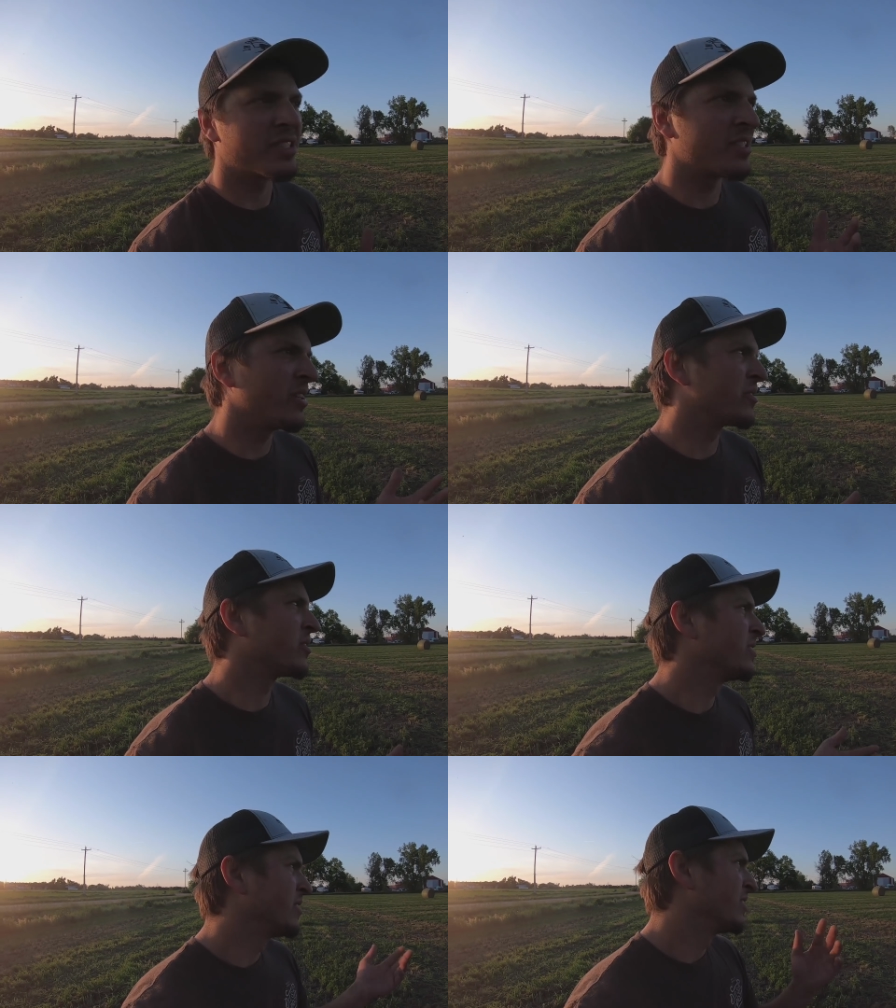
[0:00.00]
So
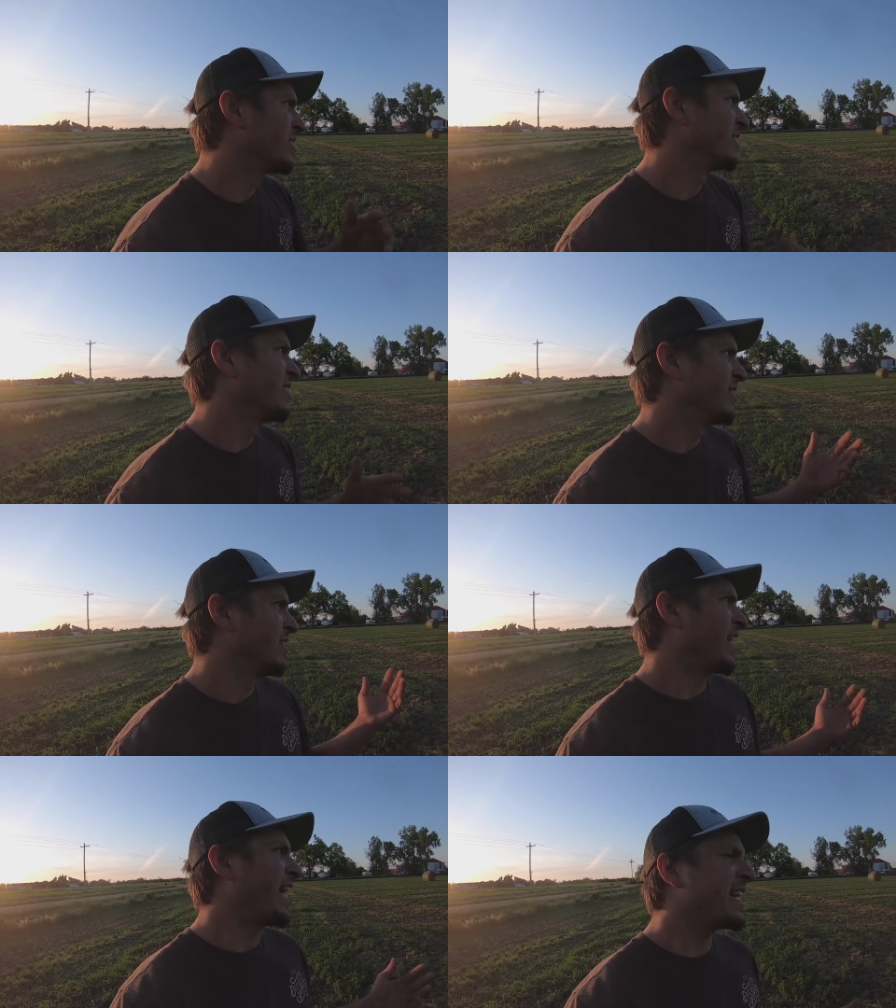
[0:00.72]

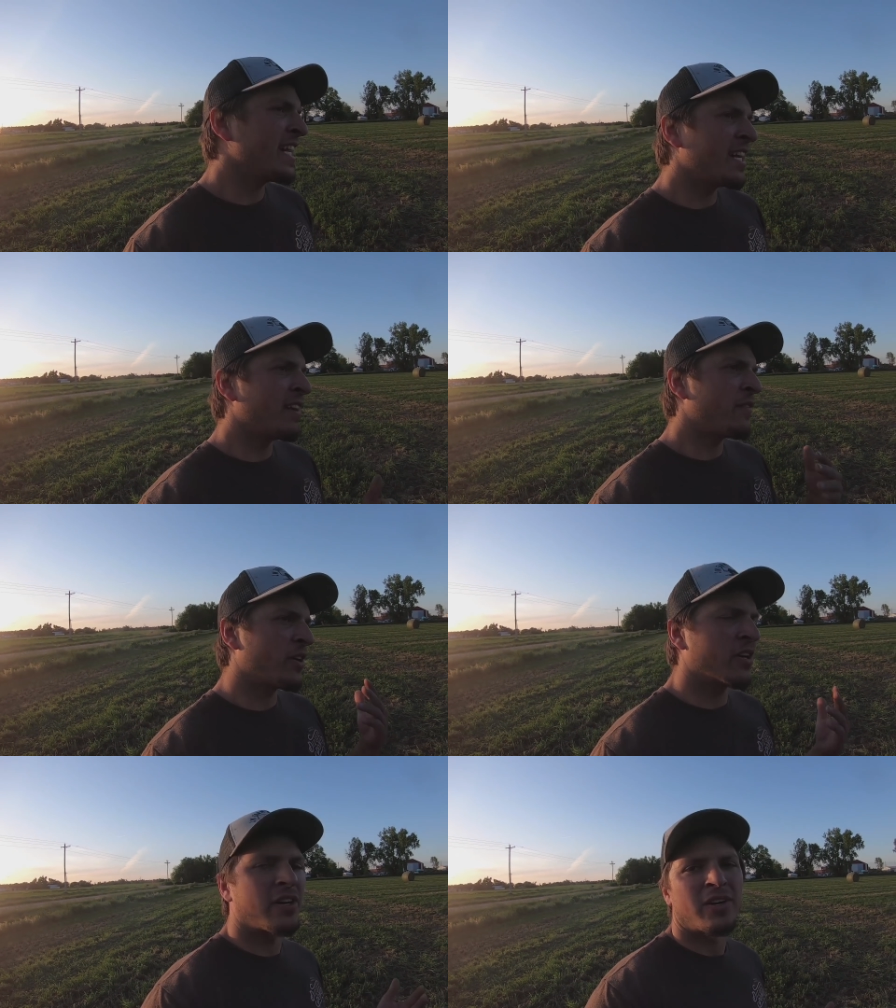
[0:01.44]
I get, if
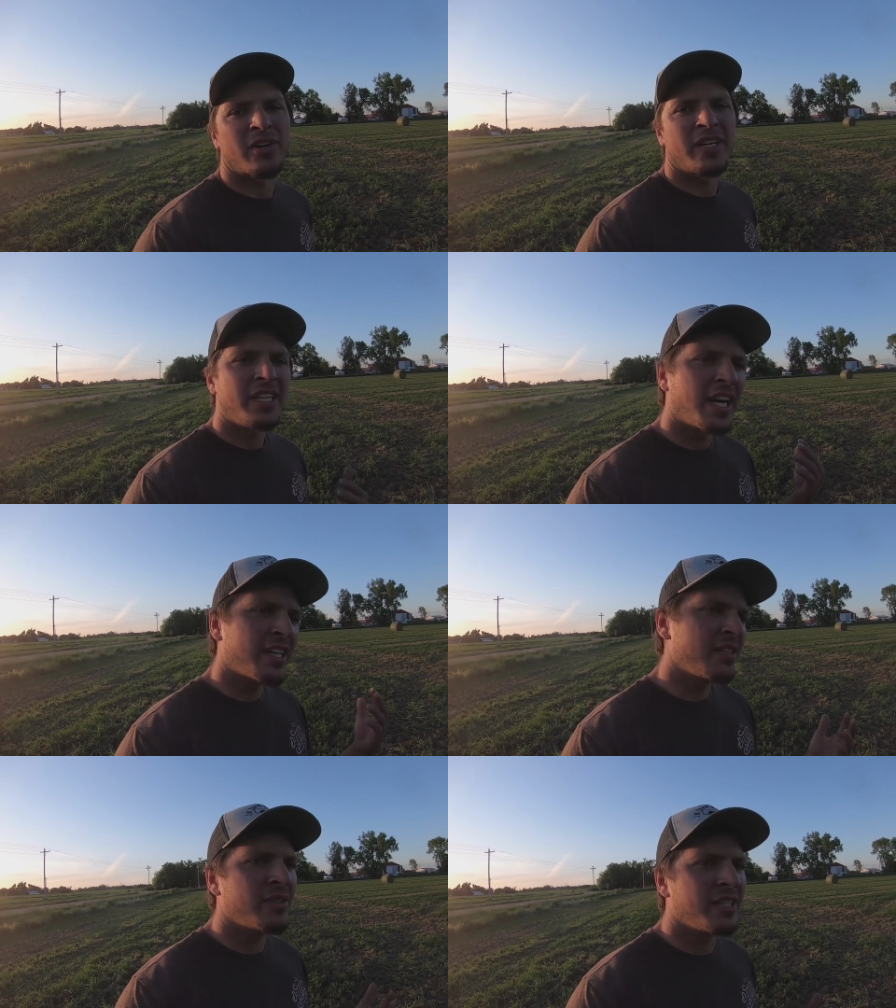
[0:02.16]
you're in a hurry, you
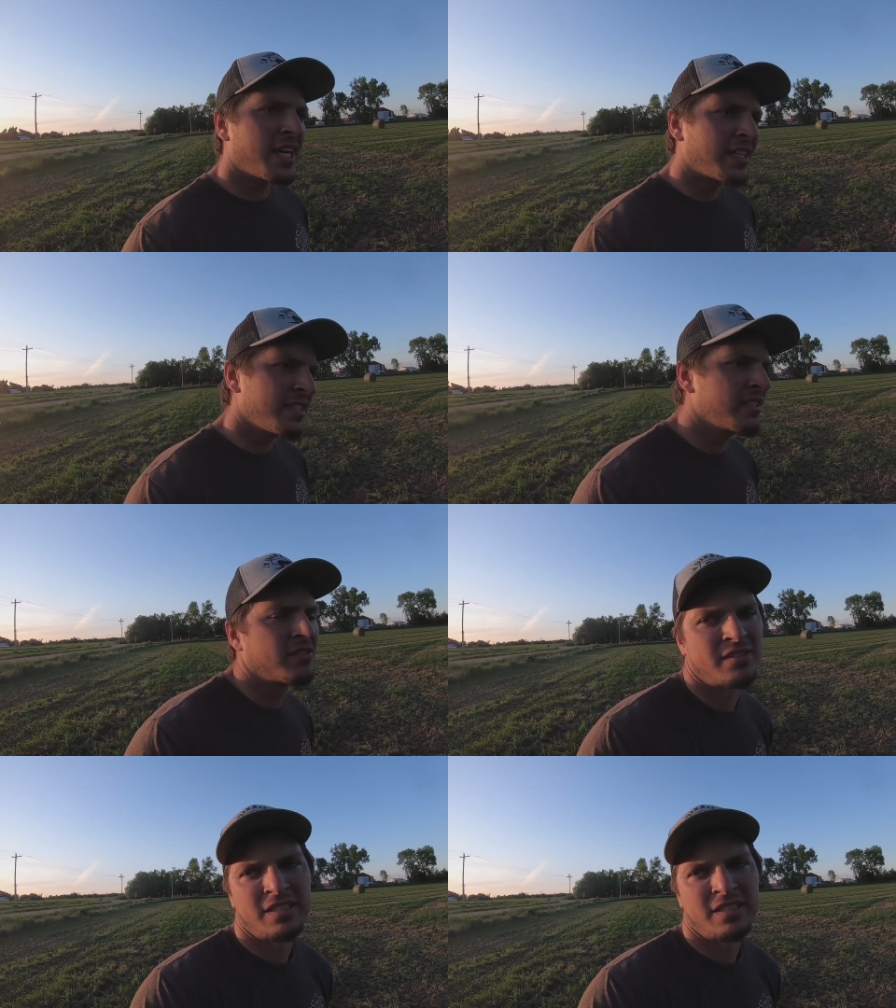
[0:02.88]
gotta do what you gotta do.